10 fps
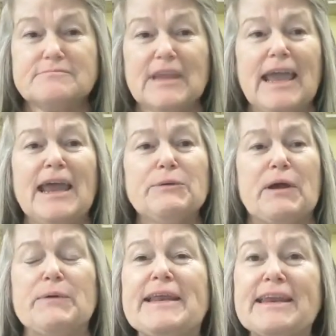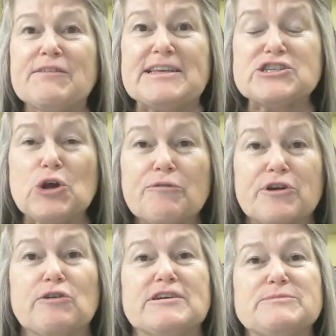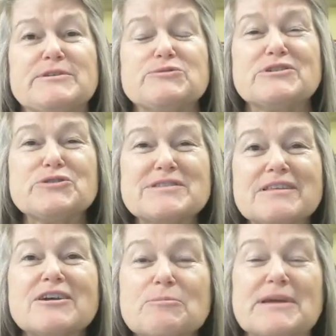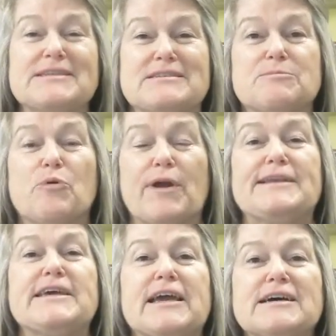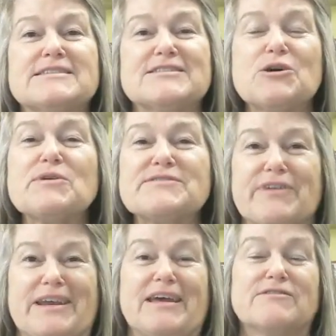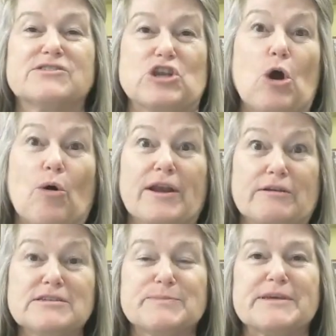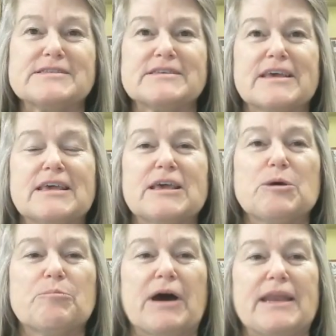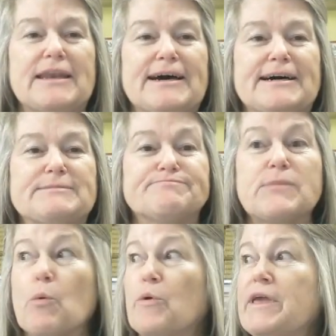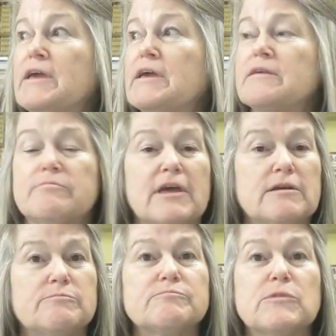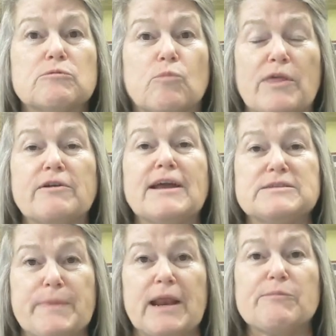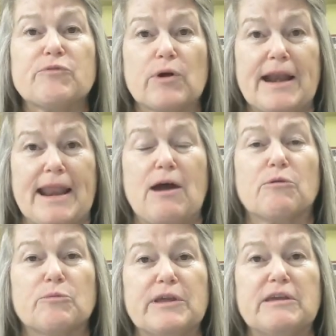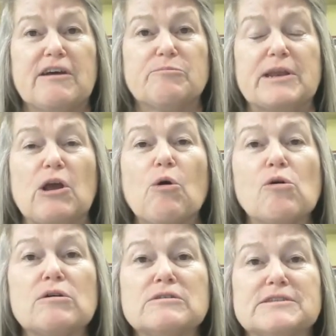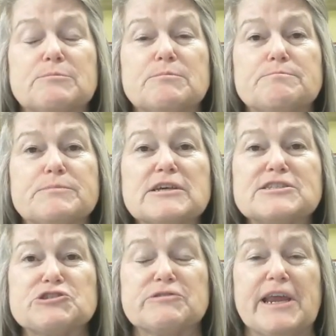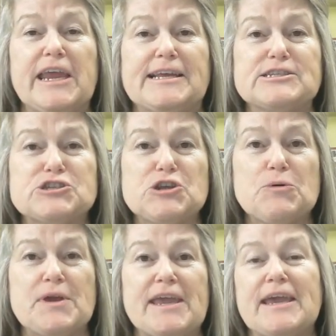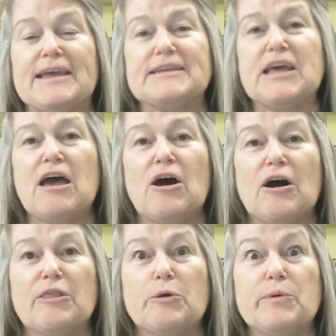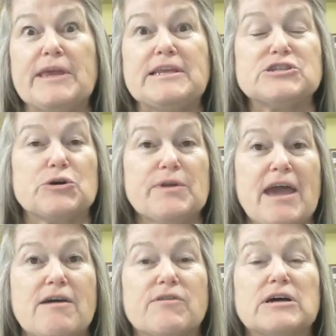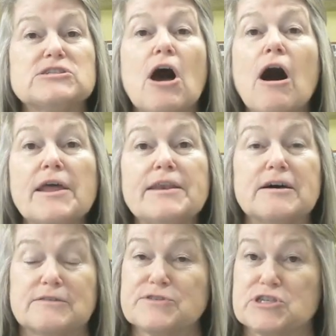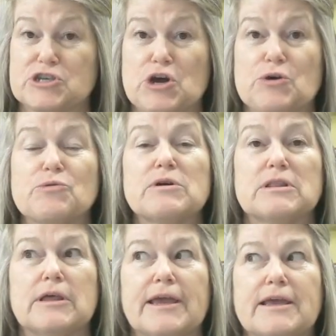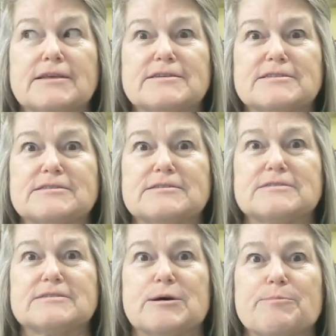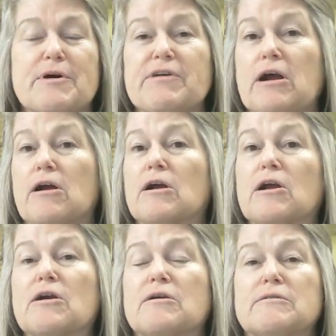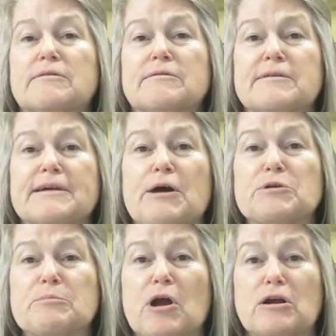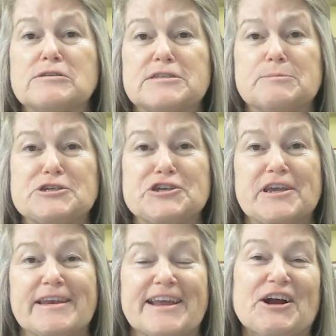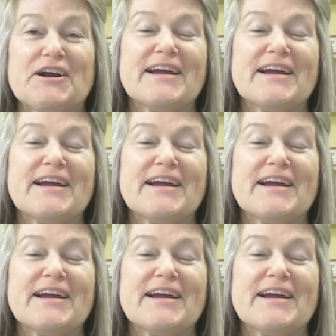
Anyway, we didn't have any snow for Christmas, which was a little bit disappointing because it's always fun to have snow on Christmas. But the weather has made up for it now. We have been cold and blustery and snowy, and although we don't have a ton of snow like some of our counterparts in Michigan here,